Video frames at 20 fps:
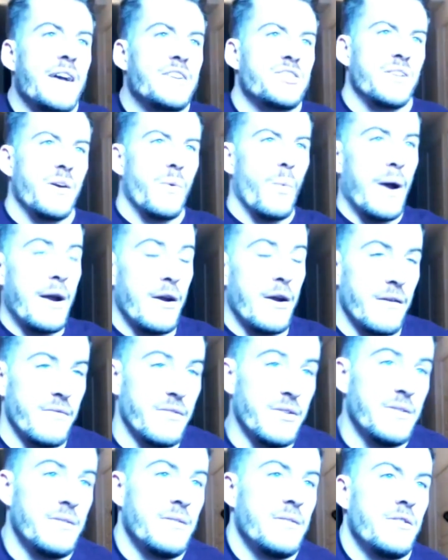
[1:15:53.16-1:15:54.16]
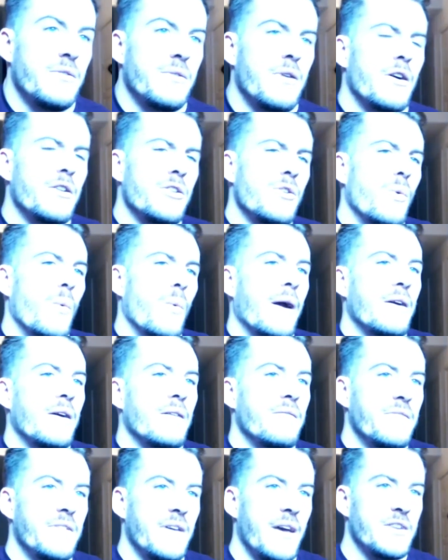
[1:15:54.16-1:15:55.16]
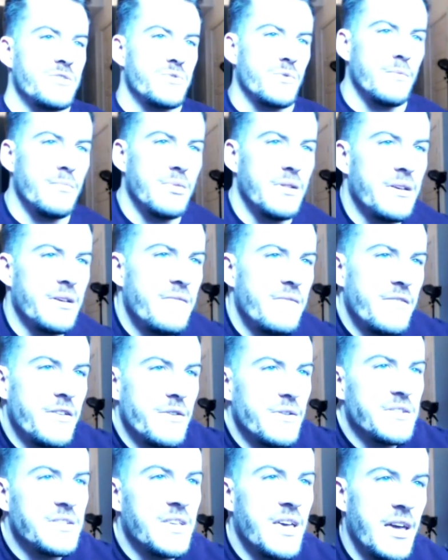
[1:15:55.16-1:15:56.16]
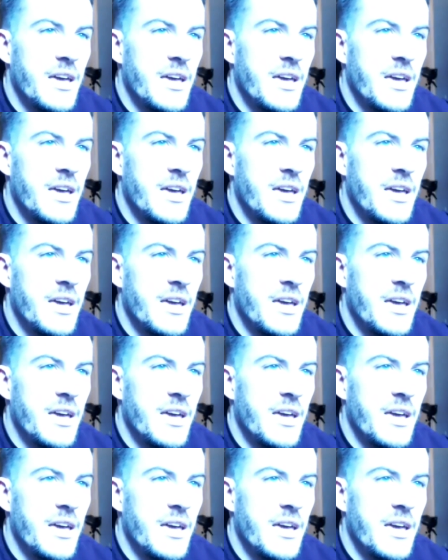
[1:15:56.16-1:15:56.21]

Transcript: actually aware of it. You, are you oh, aware yeah. of the actual belief? You just